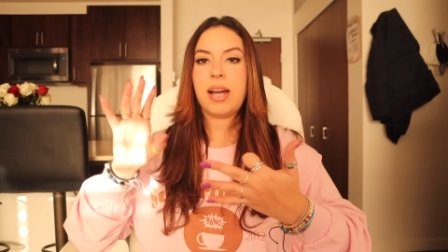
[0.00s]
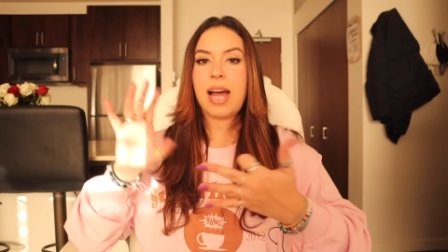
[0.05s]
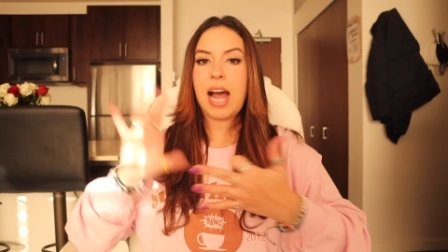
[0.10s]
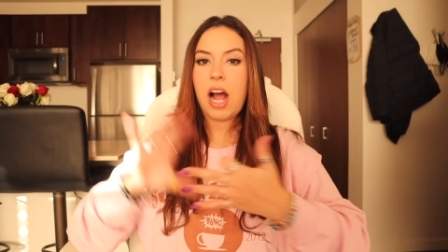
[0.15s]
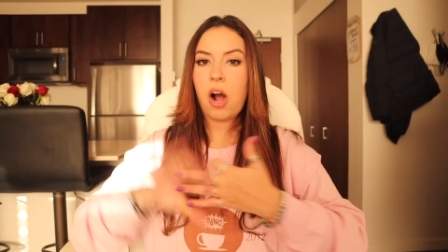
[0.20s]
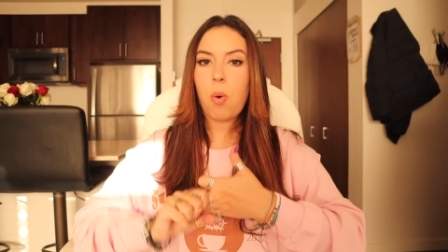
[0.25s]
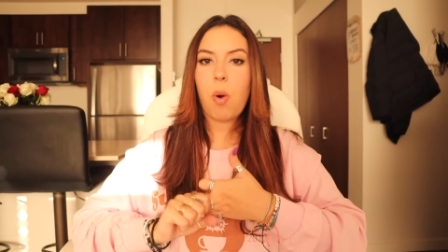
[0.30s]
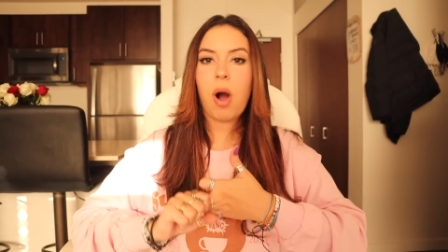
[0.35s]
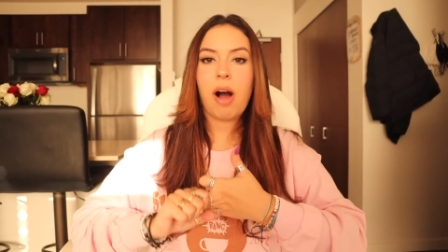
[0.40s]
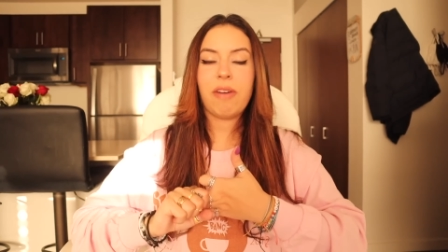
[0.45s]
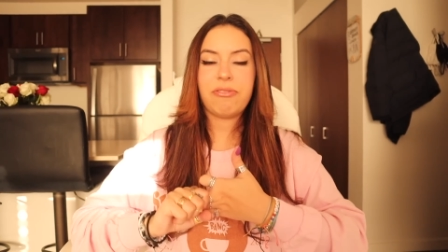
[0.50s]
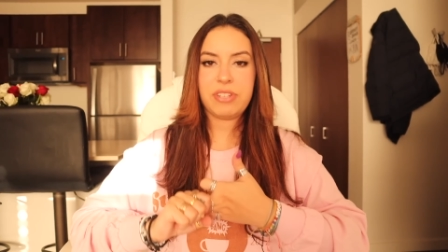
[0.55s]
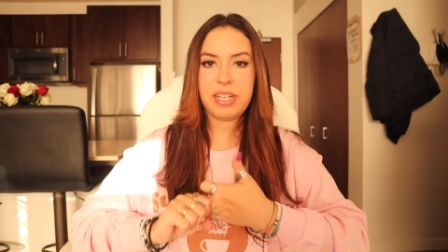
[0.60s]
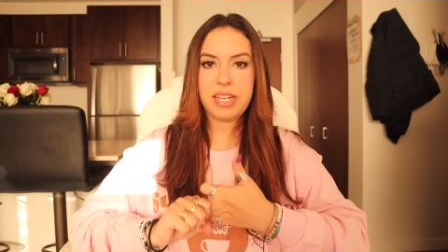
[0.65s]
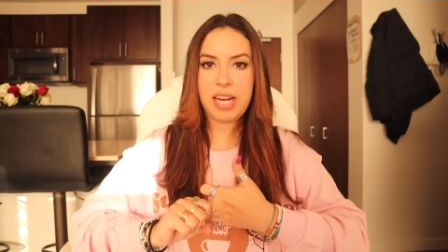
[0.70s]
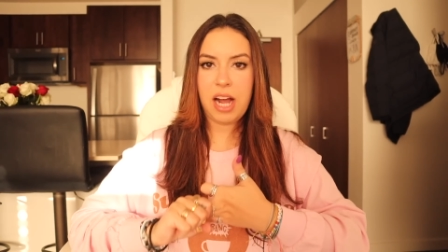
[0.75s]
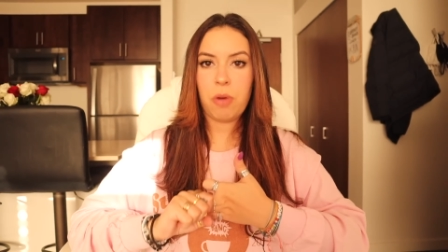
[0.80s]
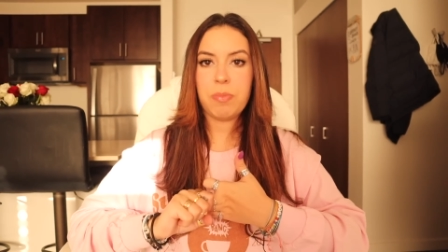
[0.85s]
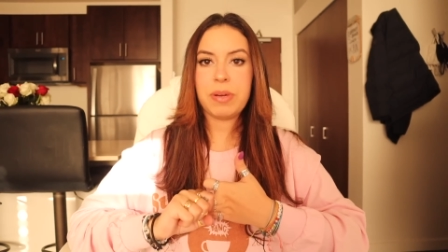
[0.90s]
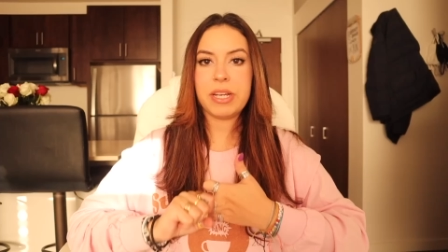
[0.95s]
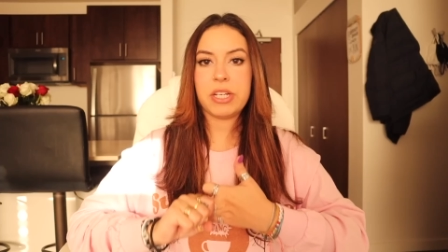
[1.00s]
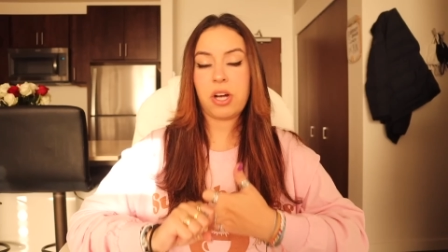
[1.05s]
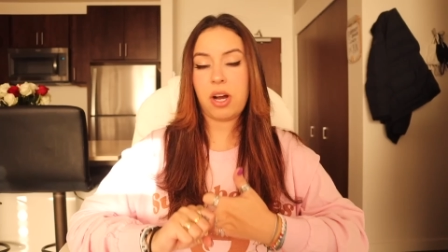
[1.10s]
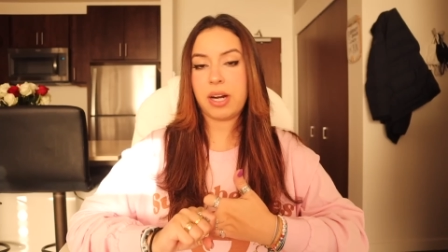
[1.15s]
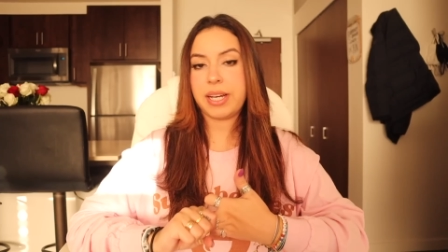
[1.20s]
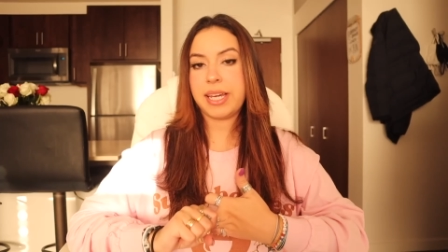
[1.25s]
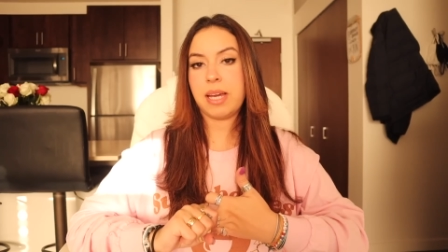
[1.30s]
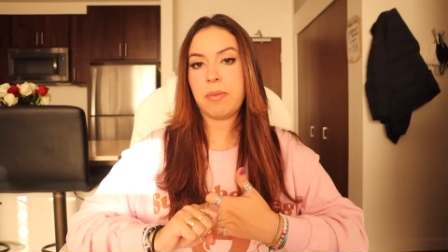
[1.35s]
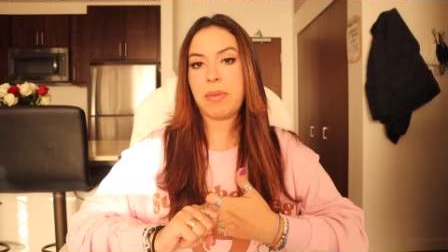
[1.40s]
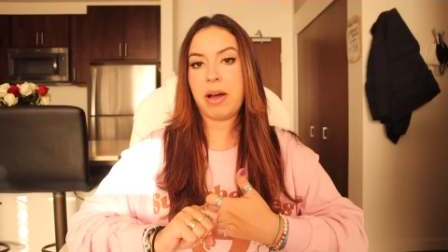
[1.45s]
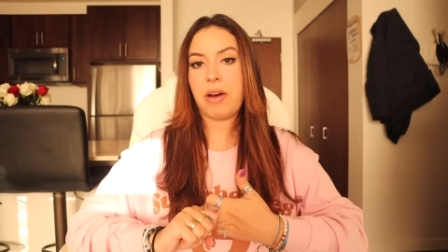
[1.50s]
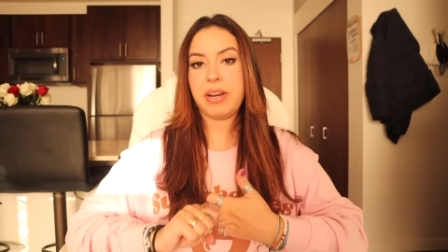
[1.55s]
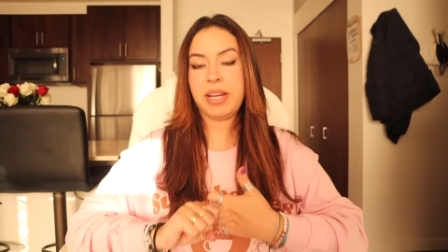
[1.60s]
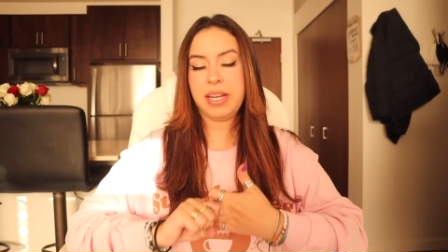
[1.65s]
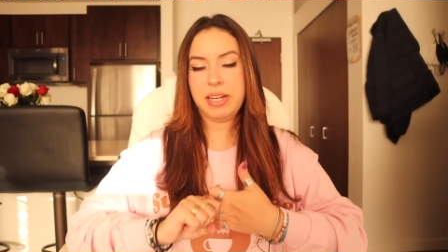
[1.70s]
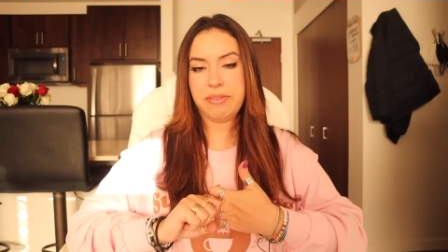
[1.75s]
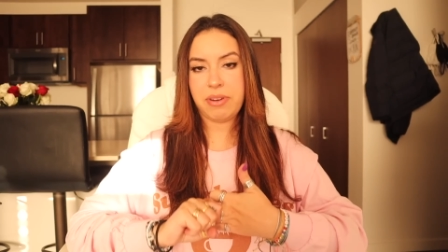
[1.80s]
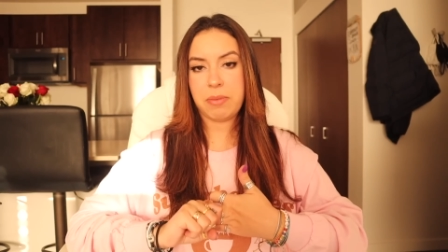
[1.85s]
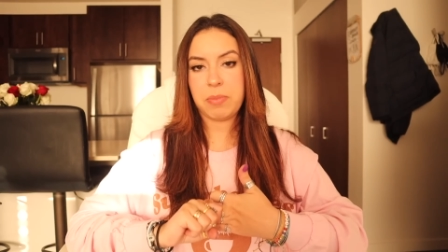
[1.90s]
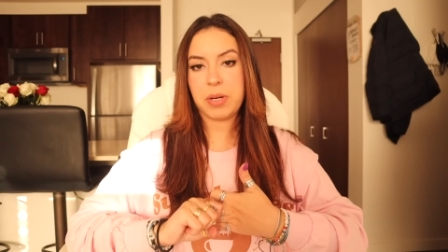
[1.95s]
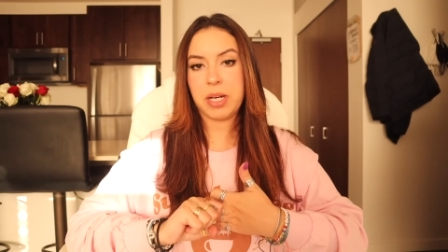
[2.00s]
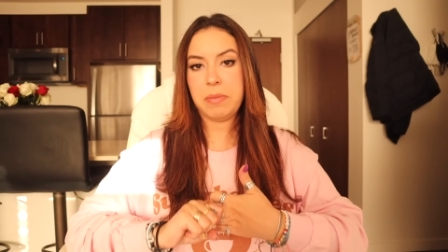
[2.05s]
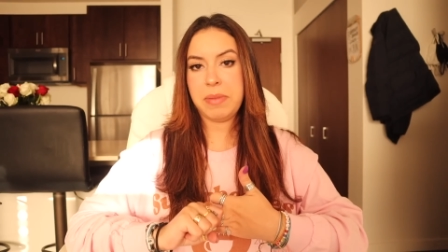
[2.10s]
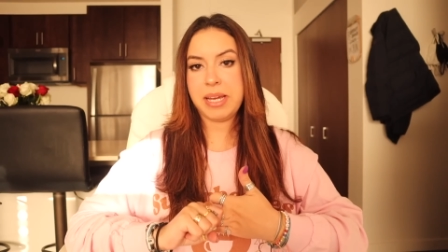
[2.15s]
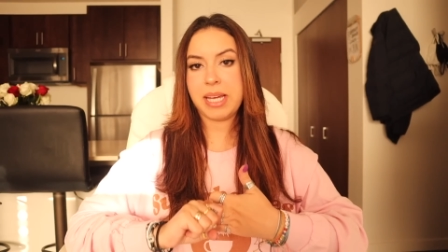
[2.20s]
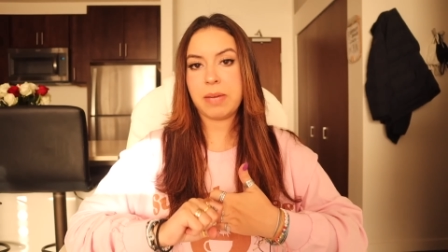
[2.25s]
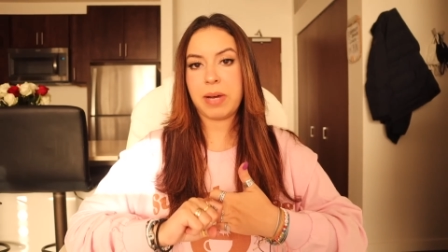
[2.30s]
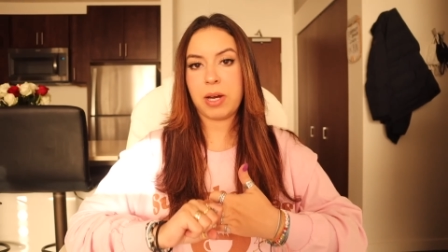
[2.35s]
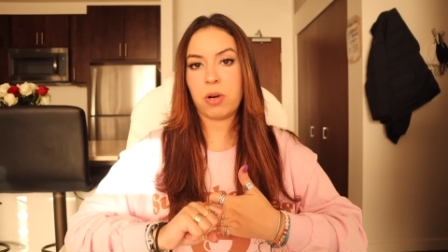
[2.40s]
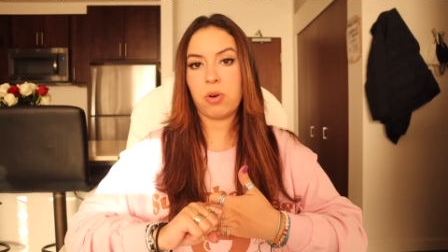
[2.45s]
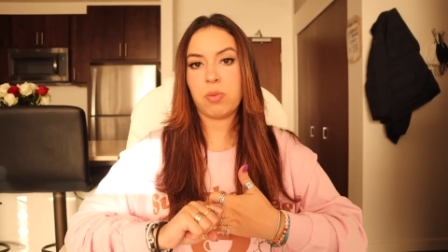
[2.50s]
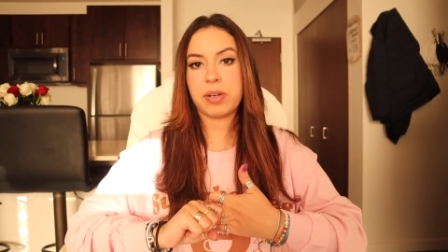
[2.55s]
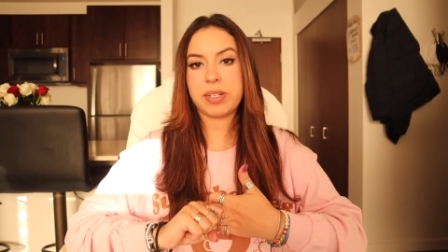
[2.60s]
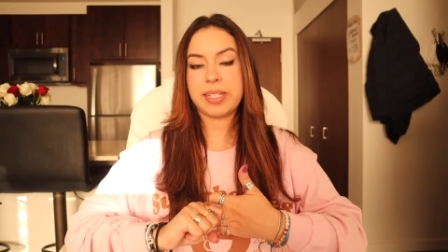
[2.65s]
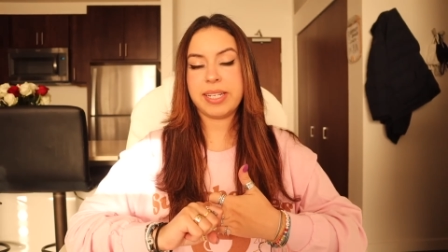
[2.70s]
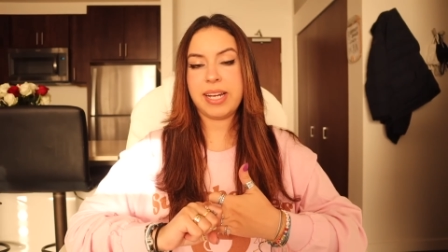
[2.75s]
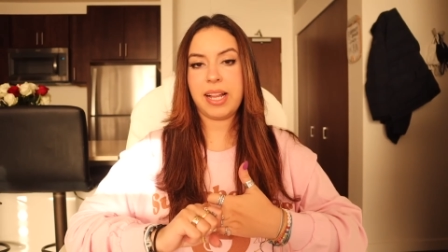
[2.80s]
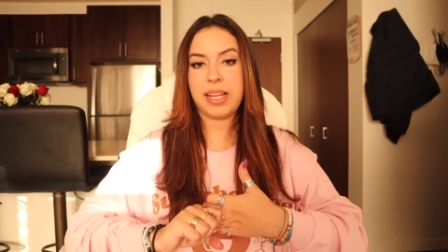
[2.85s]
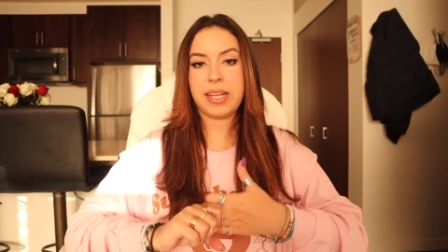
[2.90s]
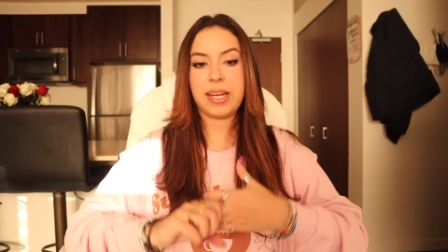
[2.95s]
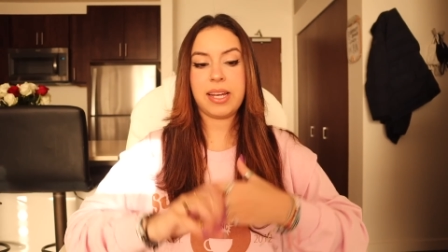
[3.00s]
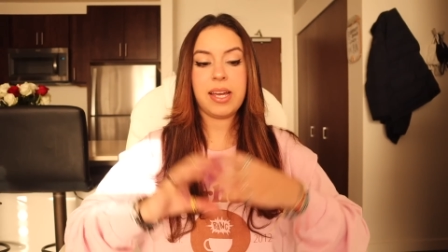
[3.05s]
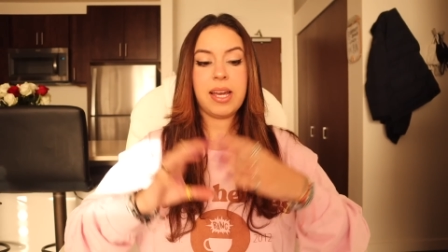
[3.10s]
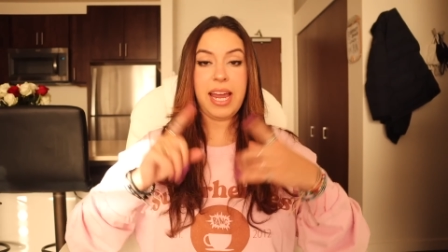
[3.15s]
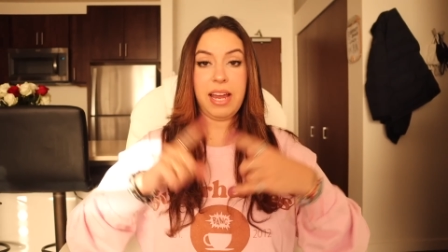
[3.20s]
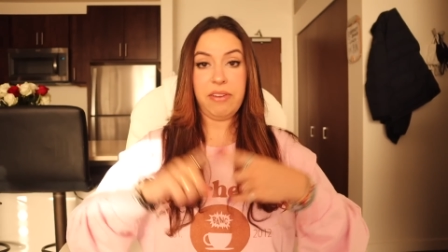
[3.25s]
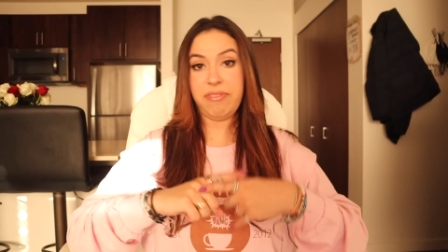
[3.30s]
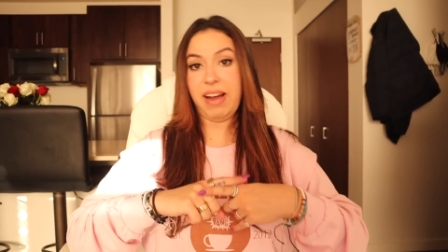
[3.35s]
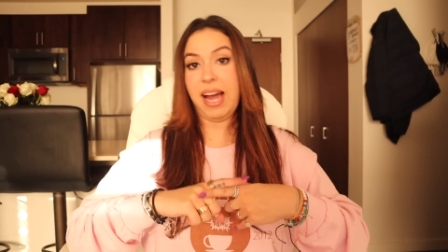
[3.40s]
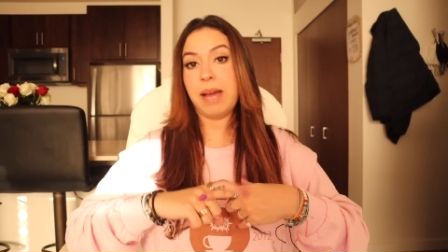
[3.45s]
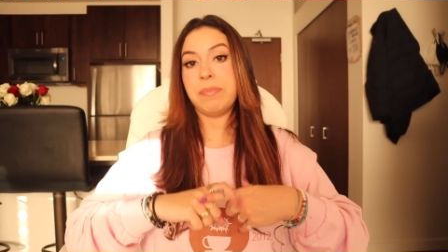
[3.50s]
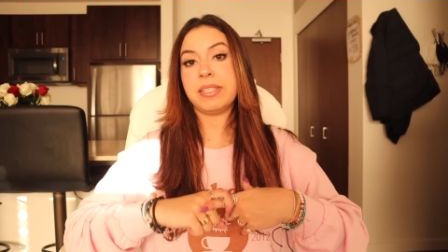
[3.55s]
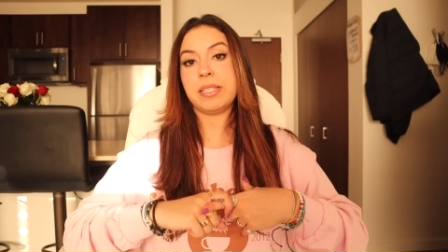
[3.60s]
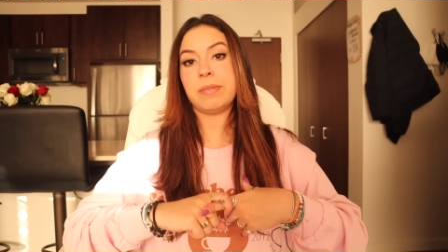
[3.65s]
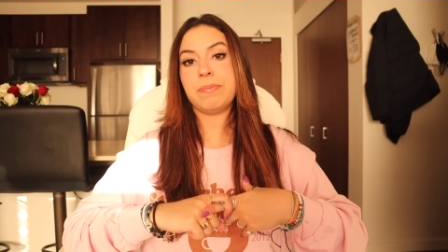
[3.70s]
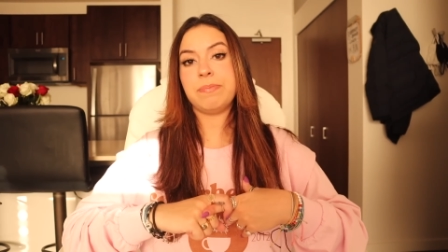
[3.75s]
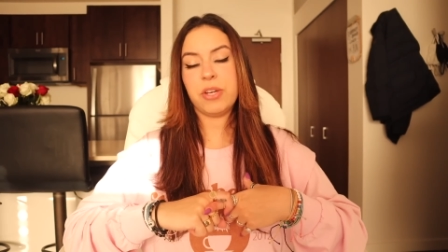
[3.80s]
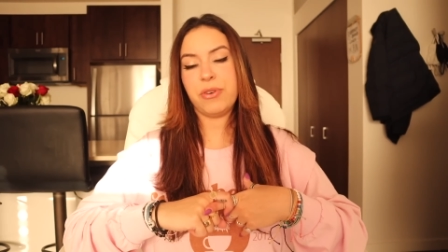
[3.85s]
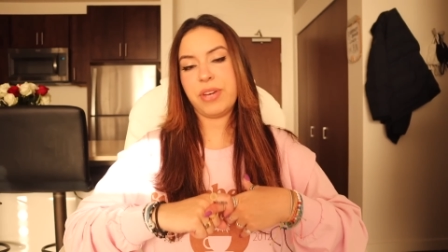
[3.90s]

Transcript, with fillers: how often I'll be talking about it and if I'm gonna make it my whole personality and vibes.